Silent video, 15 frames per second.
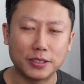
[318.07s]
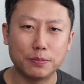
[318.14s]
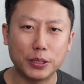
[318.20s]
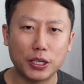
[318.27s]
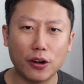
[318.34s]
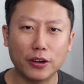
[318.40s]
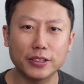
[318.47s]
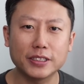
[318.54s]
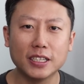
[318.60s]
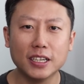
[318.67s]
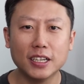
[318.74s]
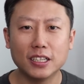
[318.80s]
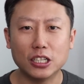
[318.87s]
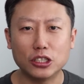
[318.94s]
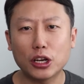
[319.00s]
because
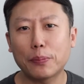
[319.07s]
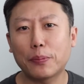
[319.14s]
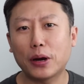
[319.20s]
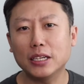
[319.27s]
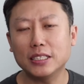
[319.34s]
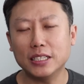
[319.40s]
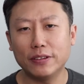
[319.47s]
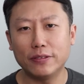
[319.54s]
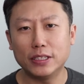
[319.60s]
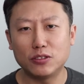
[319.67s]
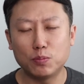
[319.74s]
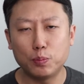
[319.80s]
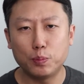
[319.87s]
the share price, if it's